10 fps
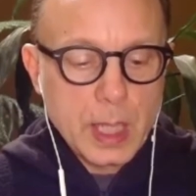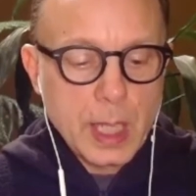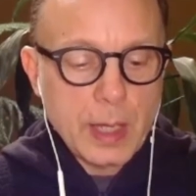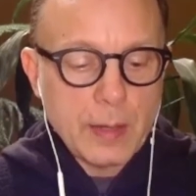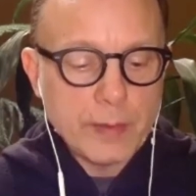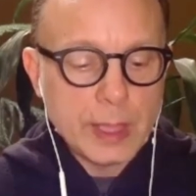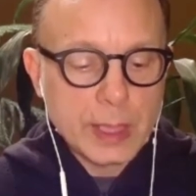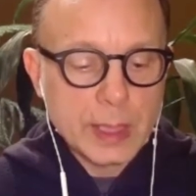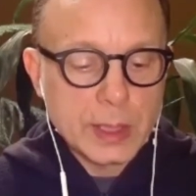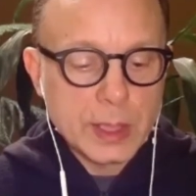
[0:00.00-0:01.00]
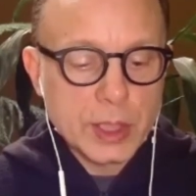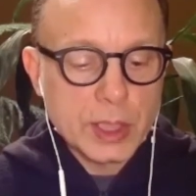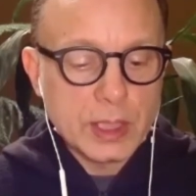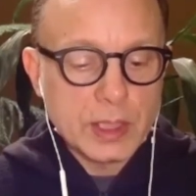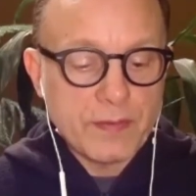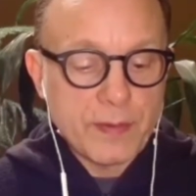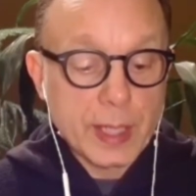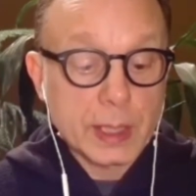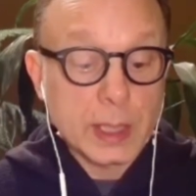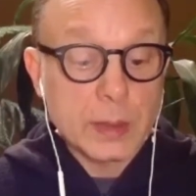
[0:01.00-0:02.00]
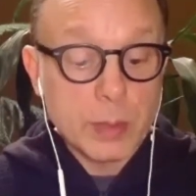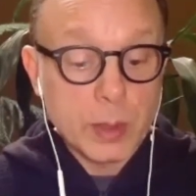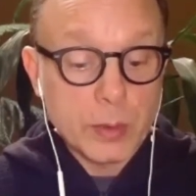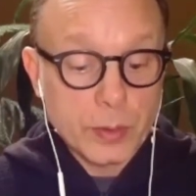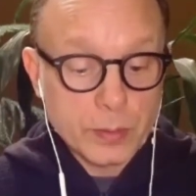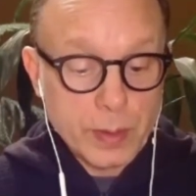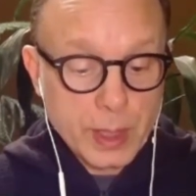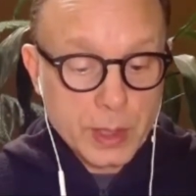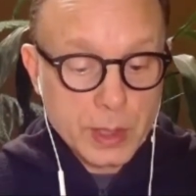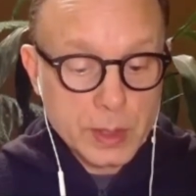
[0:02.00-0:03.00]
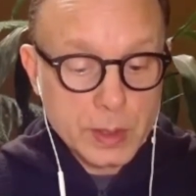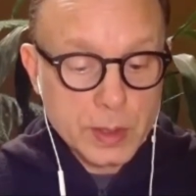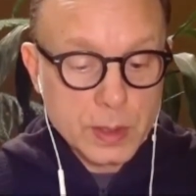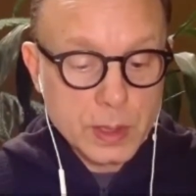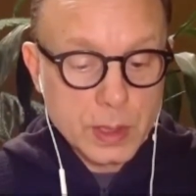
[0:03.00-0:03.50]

having a conditioning effect in both directions.